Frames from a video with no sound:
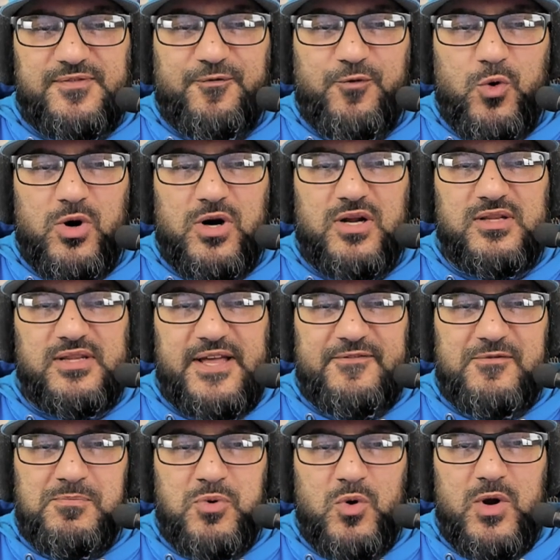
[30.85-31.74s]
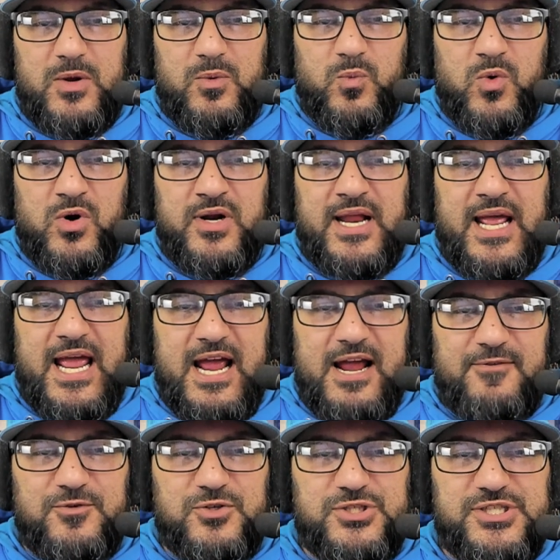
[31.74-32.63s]
for 11.1
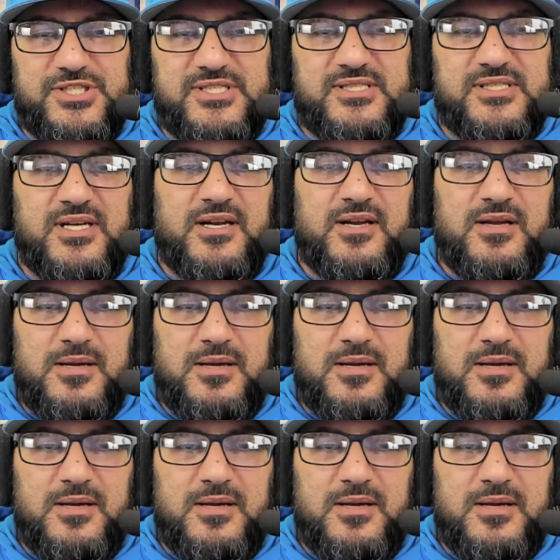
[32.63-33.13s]
averages,